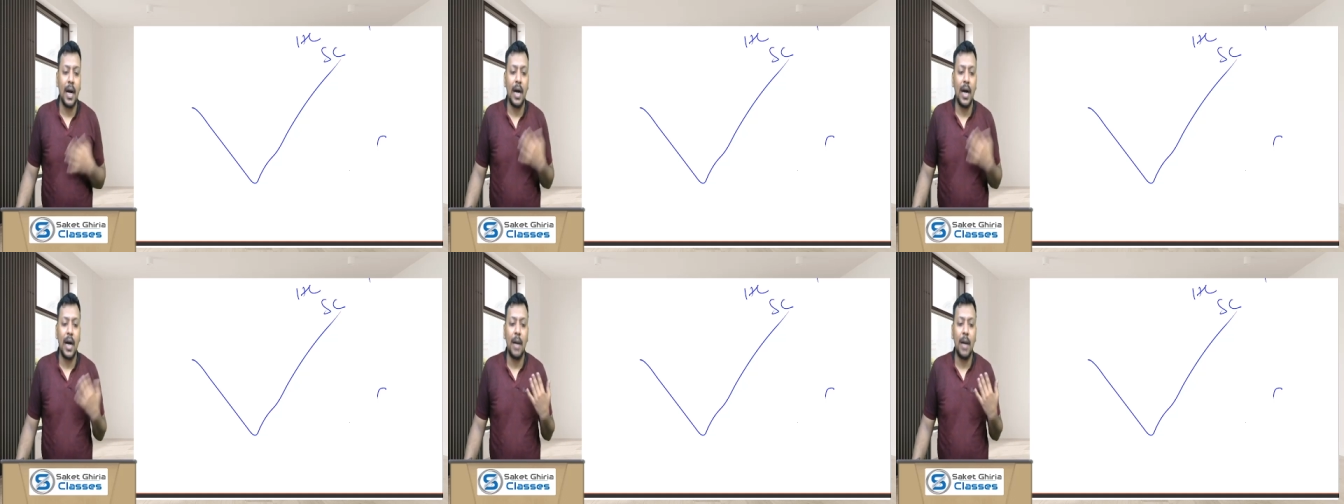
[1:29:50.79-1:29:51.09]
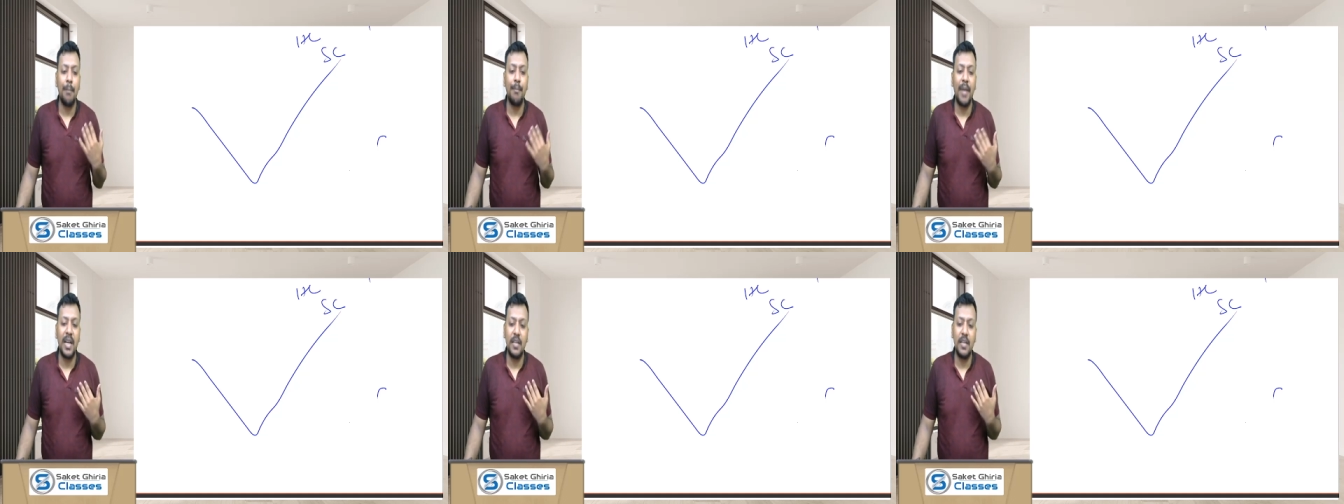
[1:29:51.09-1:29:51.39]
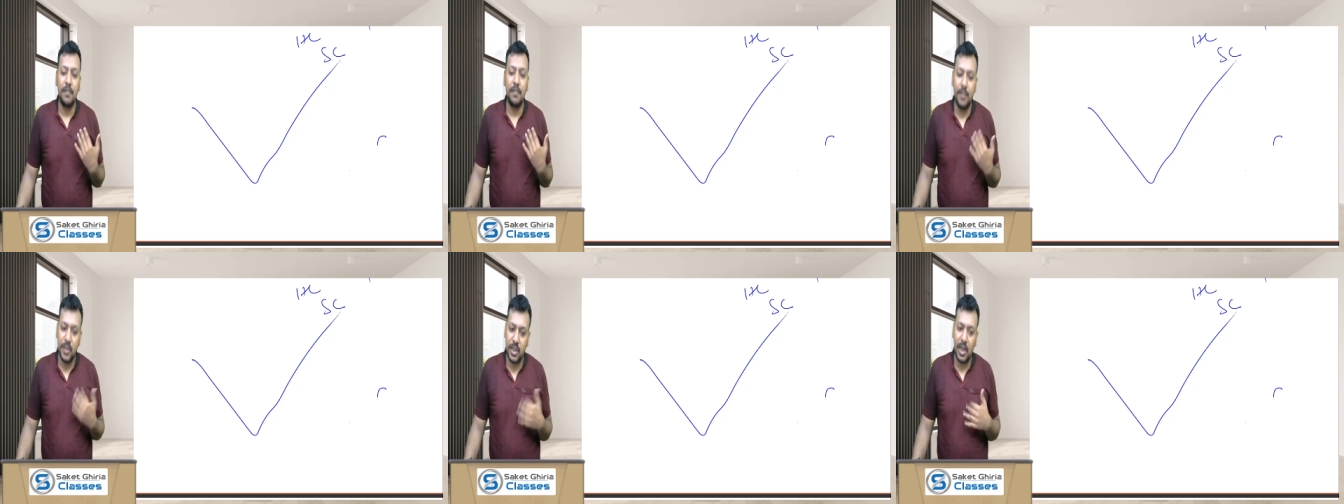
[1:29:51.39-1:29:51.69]
a
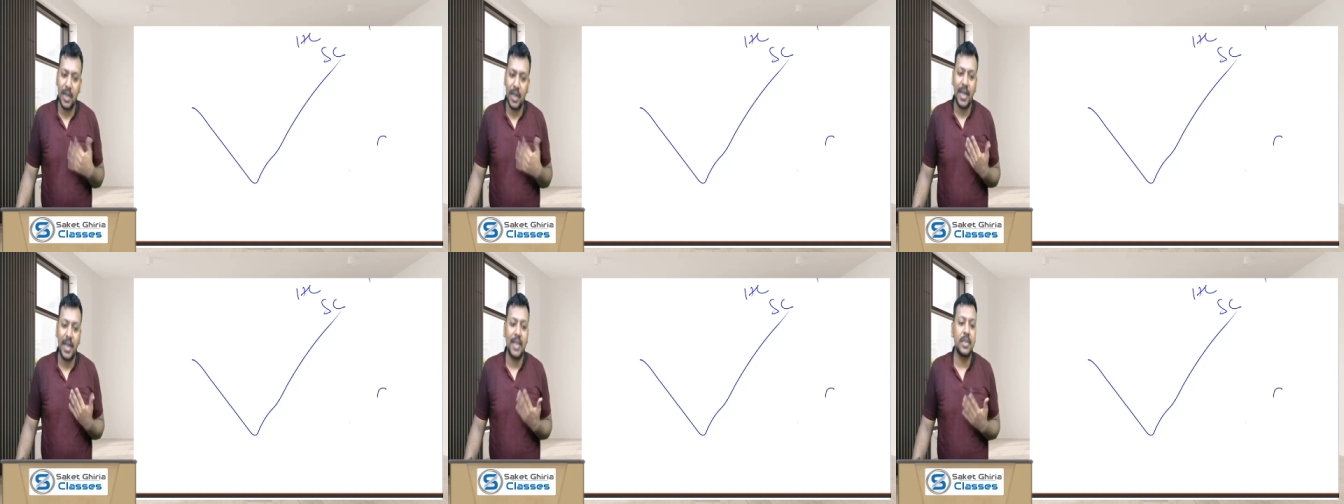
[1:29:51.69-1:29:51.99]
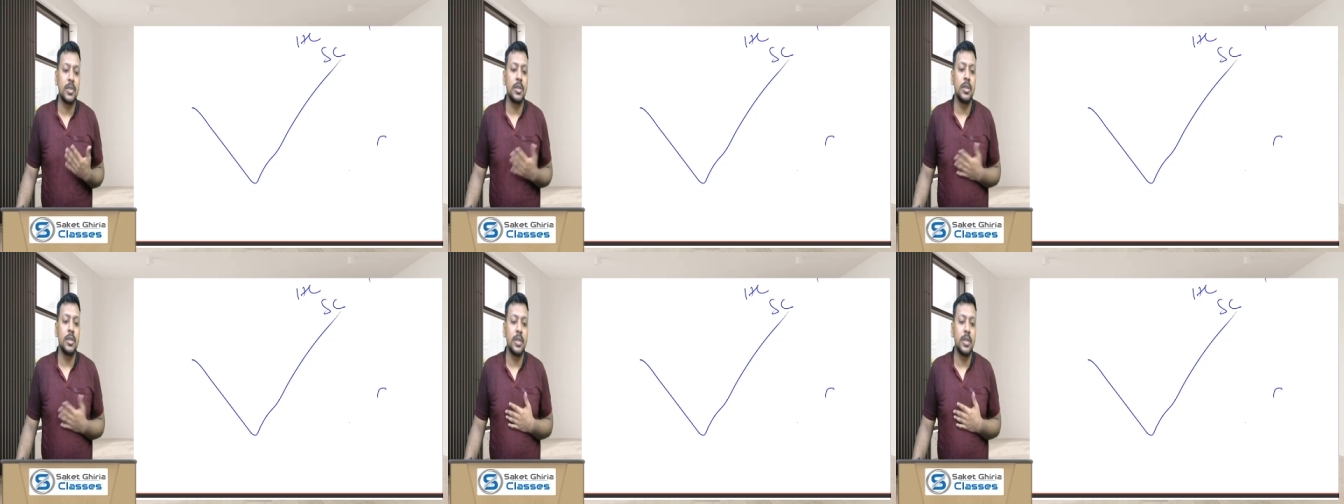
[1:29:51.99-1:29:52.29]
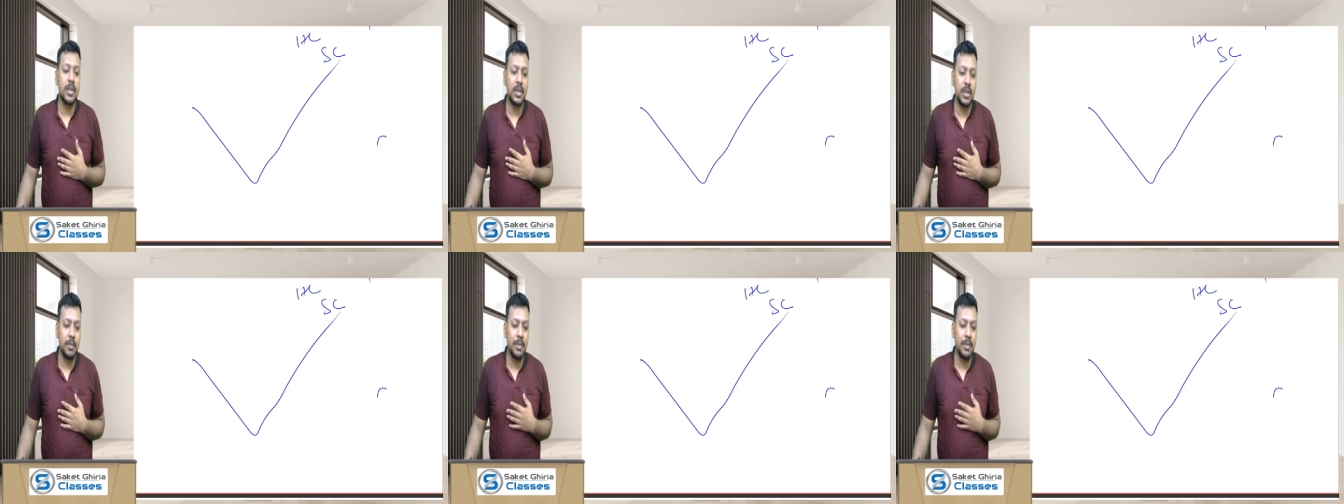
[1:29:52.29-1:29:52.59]
beneficial taxation
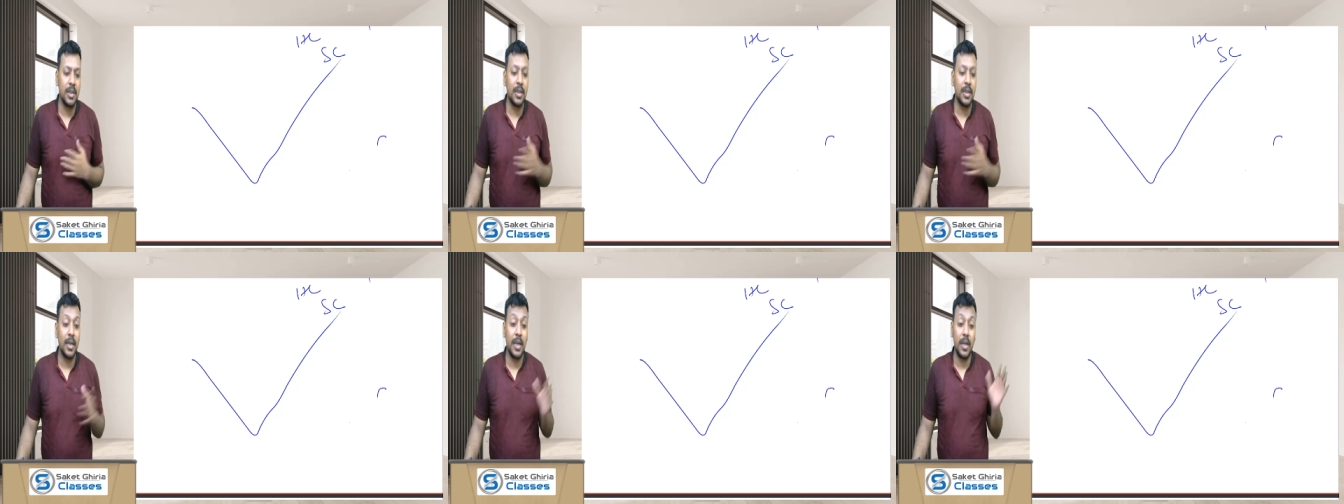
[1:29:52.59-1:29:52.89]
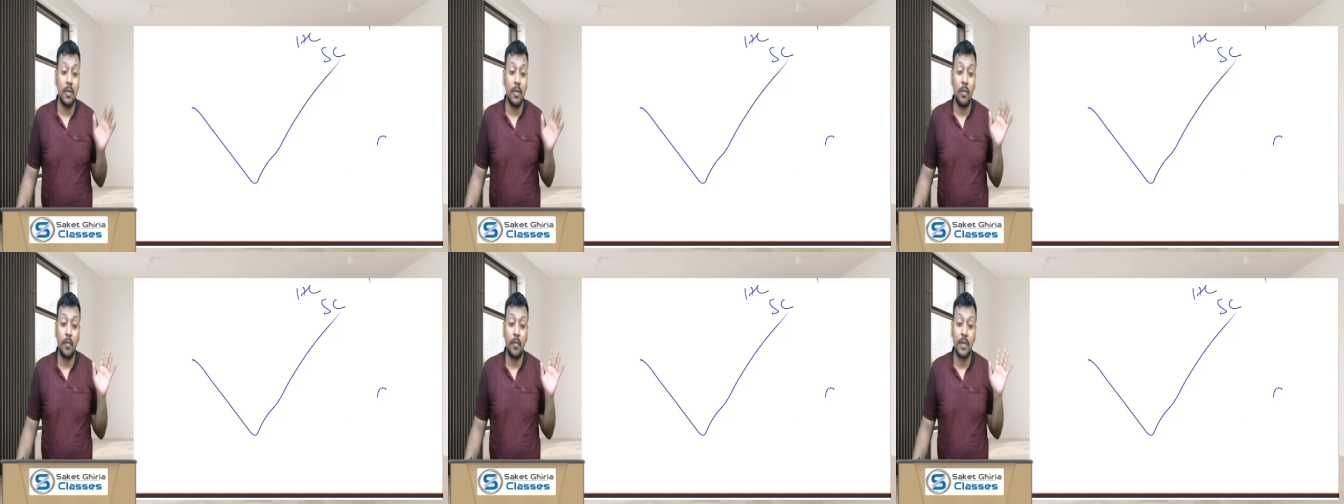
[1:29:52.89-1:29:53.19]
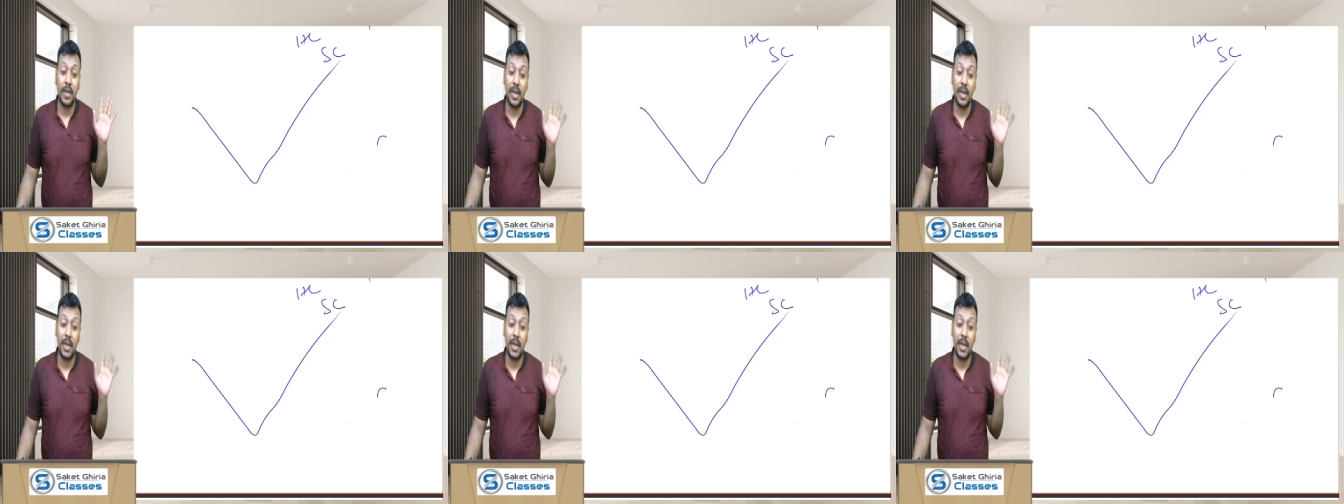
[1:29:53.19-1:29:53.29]
regime in the name of